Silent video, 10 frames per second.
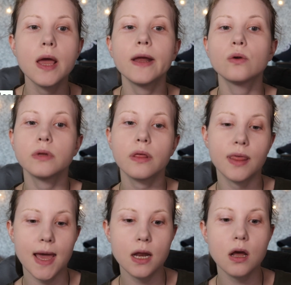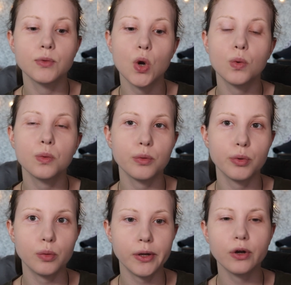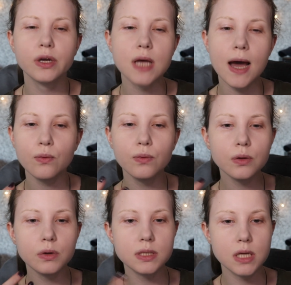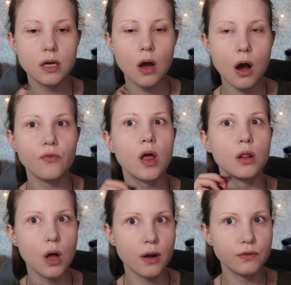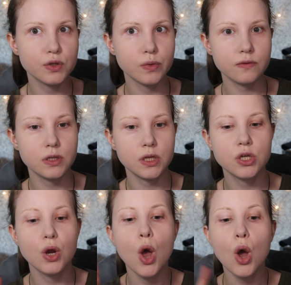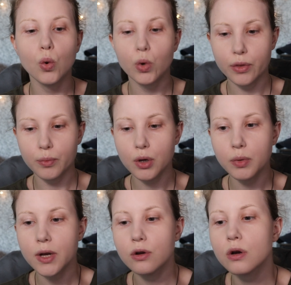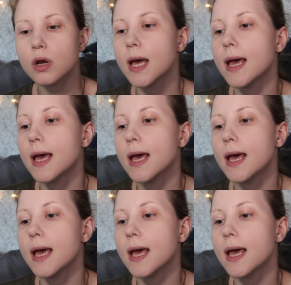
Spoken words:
and only then I'm going with the Beauty Blender, because I don't really want to take off a lot of this mousse foundation with the Beauty Blender,